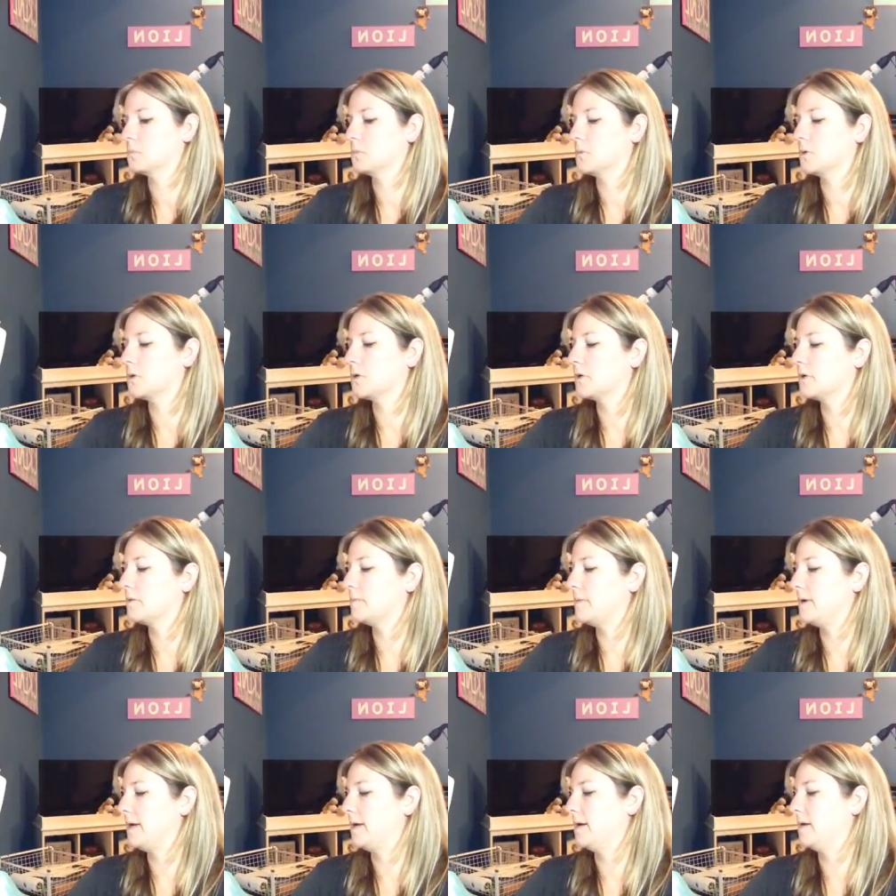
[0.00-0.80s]
we're going to
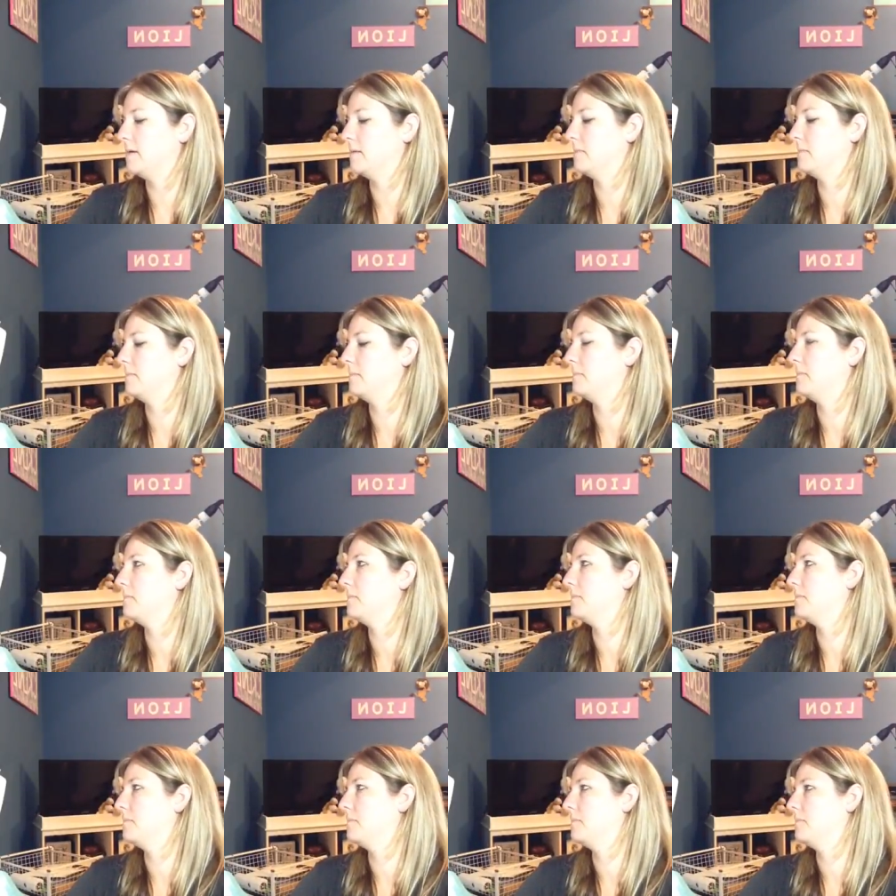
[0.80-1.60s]
make
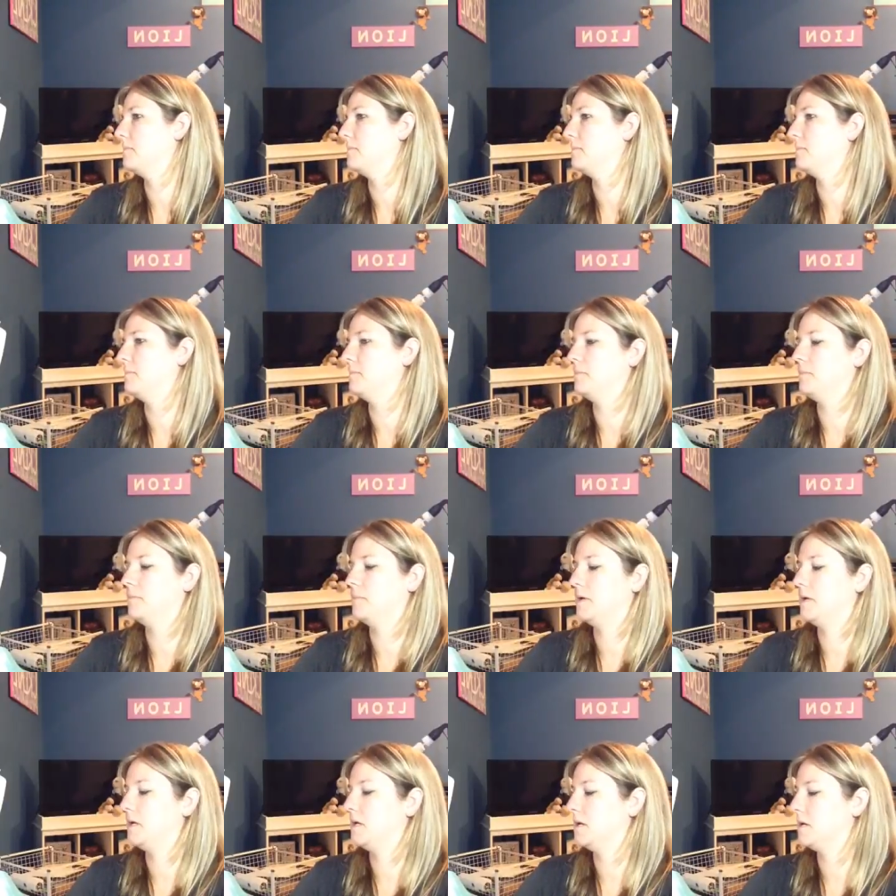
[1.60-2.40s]

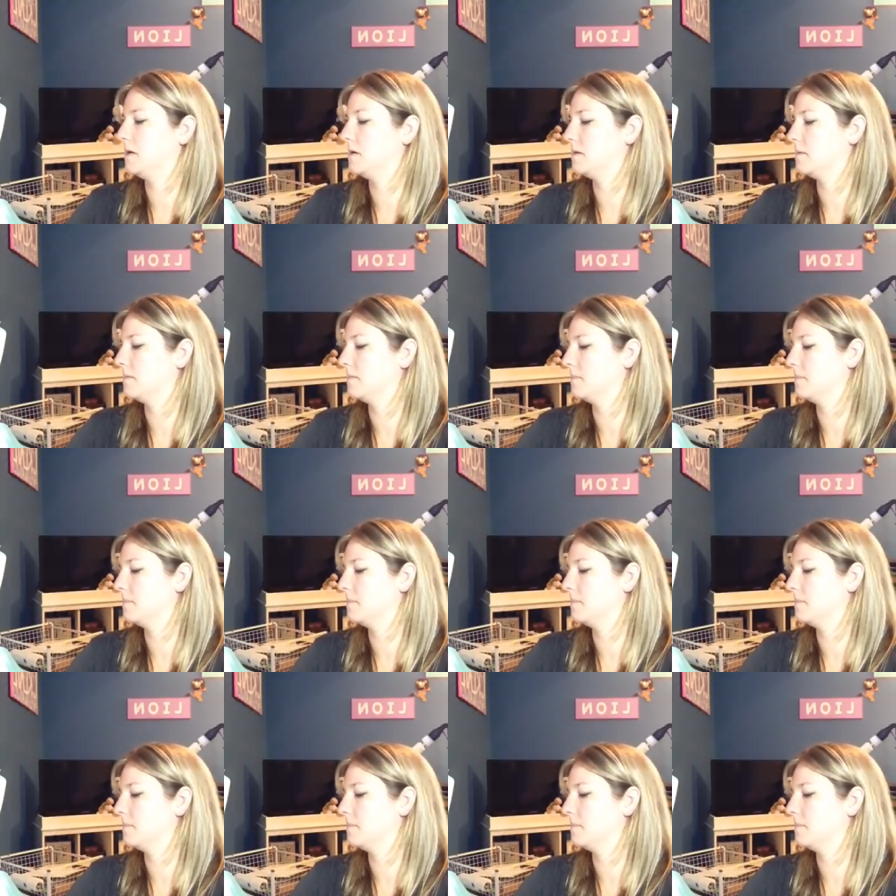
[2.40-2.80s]
pink.